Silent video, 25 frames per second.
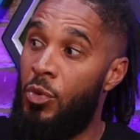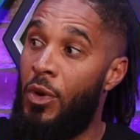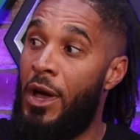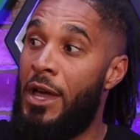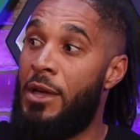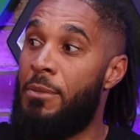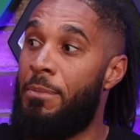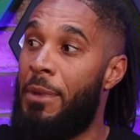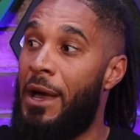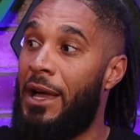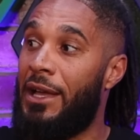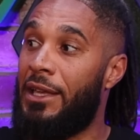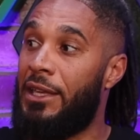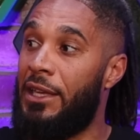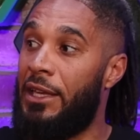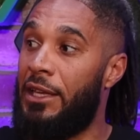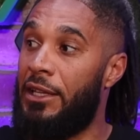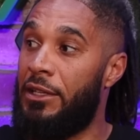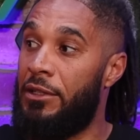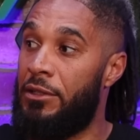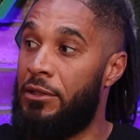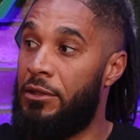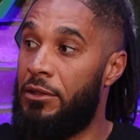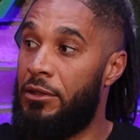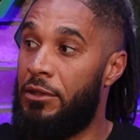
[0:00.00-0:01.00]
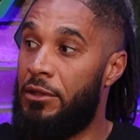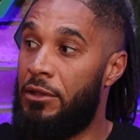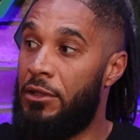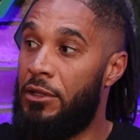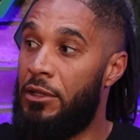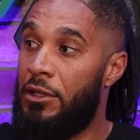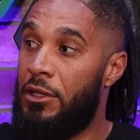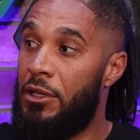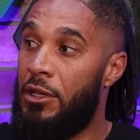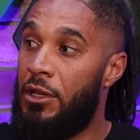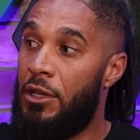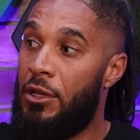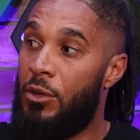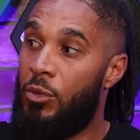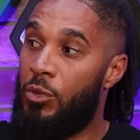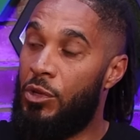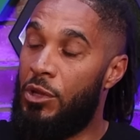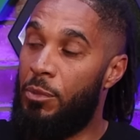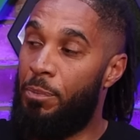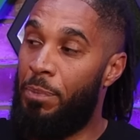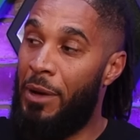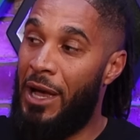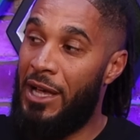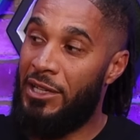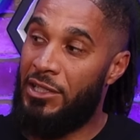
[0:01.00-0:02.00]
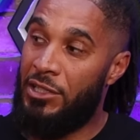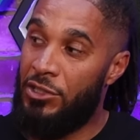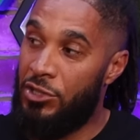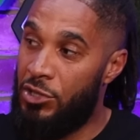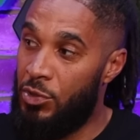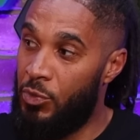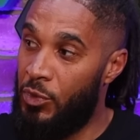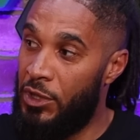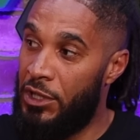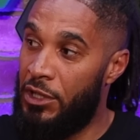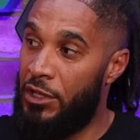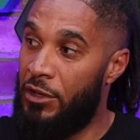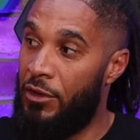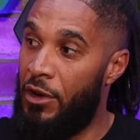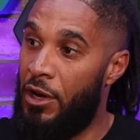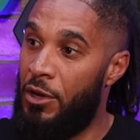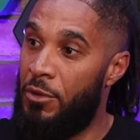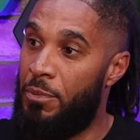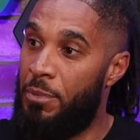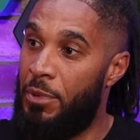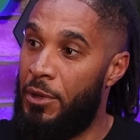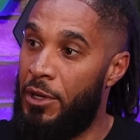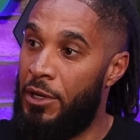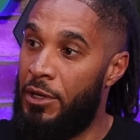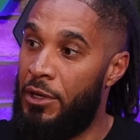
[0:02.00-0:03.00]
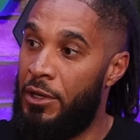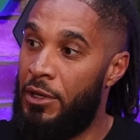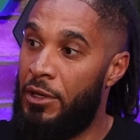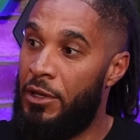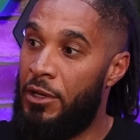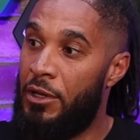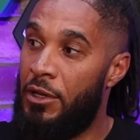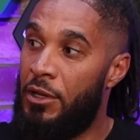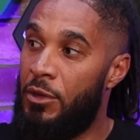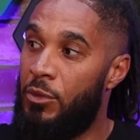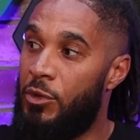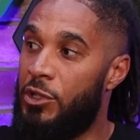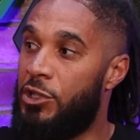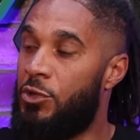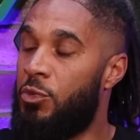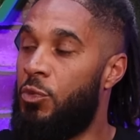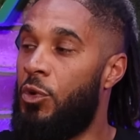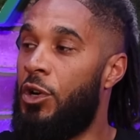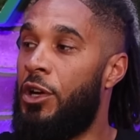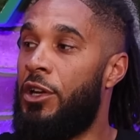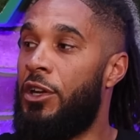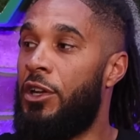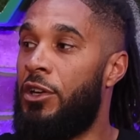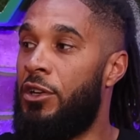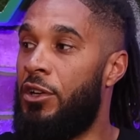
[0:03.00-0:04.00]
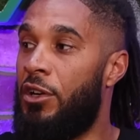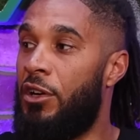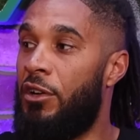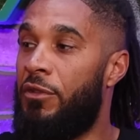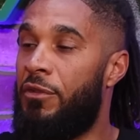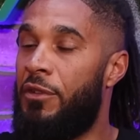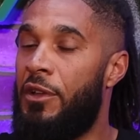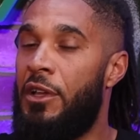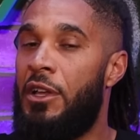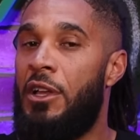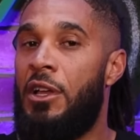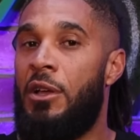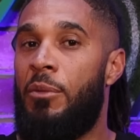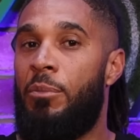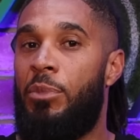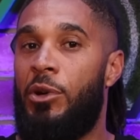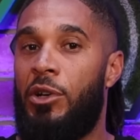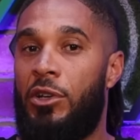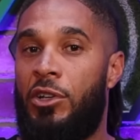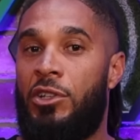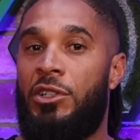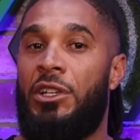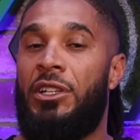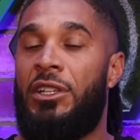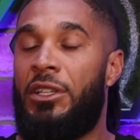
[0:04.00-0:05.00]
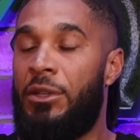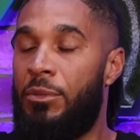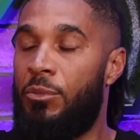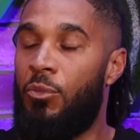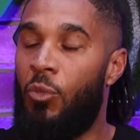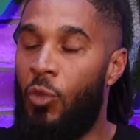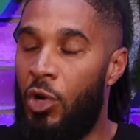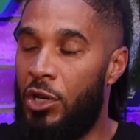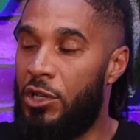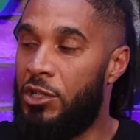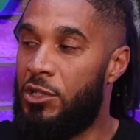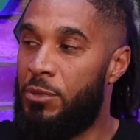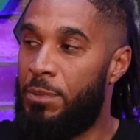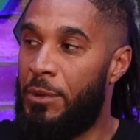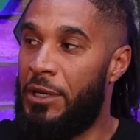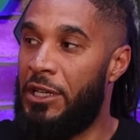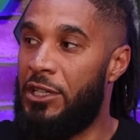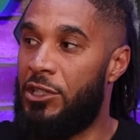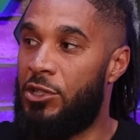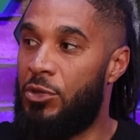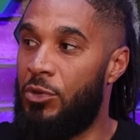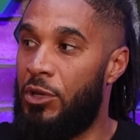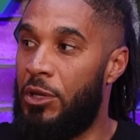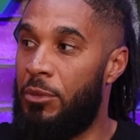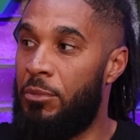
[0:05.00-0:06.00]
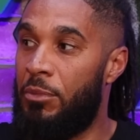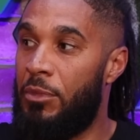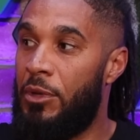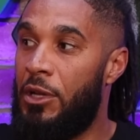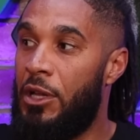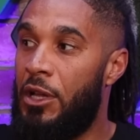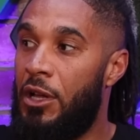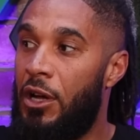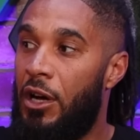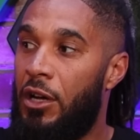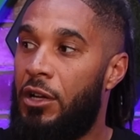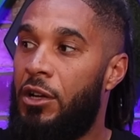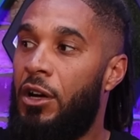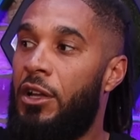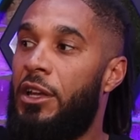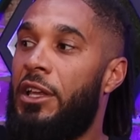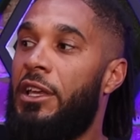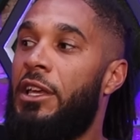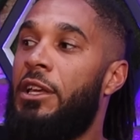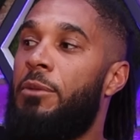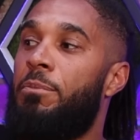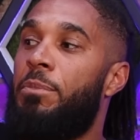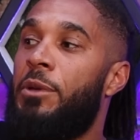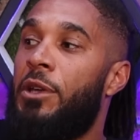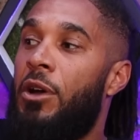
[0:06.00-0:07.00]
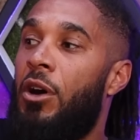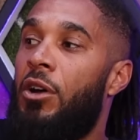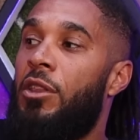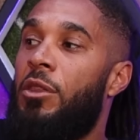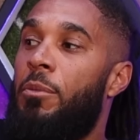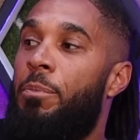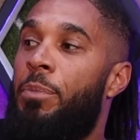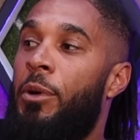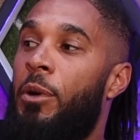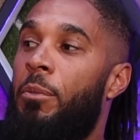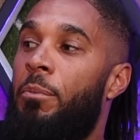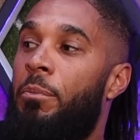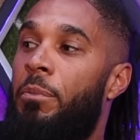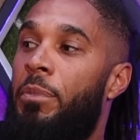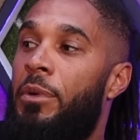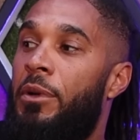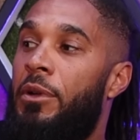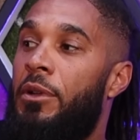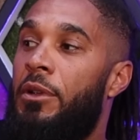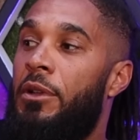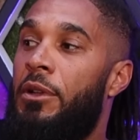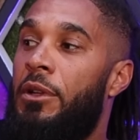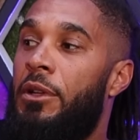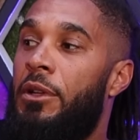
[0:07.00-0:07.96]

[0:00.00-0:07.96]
all the way back in, with the passenger window open, which weren't enough. But because I didn't want to speak to him, I kind of hid behind the pump.